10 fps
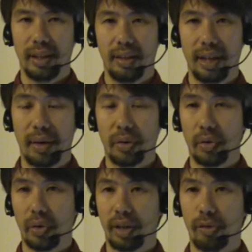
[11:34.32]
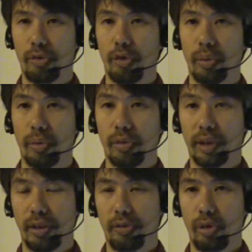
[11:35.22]
Uh, the egregore can form
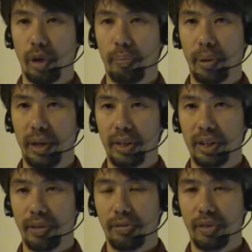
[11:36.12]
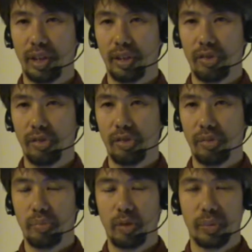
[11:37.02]
can fall apart if there
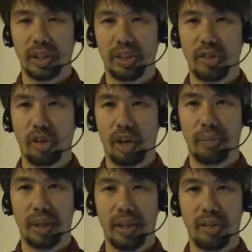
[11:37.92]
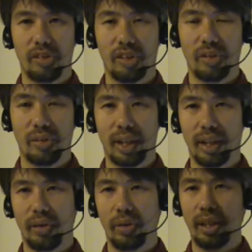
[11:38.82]
is too much disharmony, so you
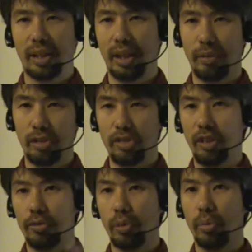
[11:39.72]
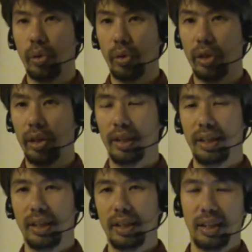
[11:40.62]
can create a kind of a civil war
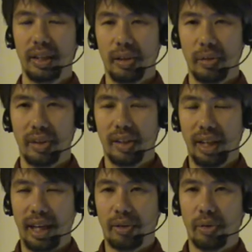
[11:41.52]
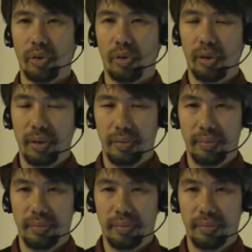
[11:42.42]
within the egregore